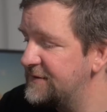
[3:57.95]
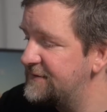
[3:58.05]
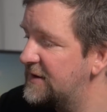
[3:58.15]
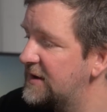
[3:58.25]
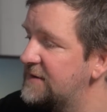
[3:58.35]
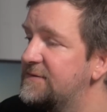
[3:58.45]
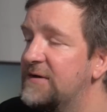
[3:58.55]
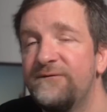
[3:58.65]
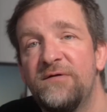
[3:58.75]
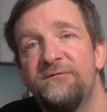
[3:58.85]
these days, the
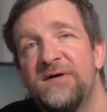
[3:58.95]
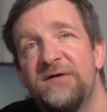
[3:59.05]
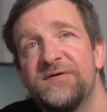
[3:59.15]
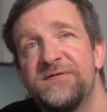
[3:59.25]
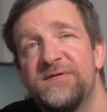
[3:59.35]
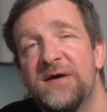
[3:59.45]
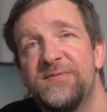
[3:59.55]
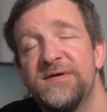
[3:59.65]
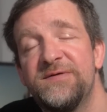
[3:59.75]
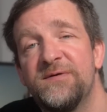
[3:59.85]
Zenfone 5 has a
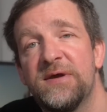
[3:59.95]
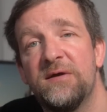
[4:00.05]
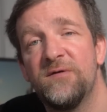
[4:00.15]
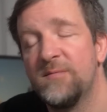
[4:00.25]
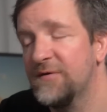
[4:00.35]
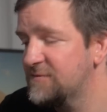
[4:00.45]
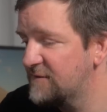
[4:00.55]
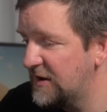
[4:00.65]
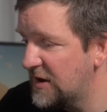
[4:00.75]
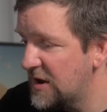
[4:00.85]
Type-C socket on the bottom
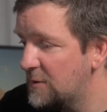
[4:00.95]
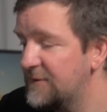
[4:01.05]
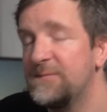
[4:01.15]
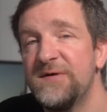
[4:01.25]
of it, which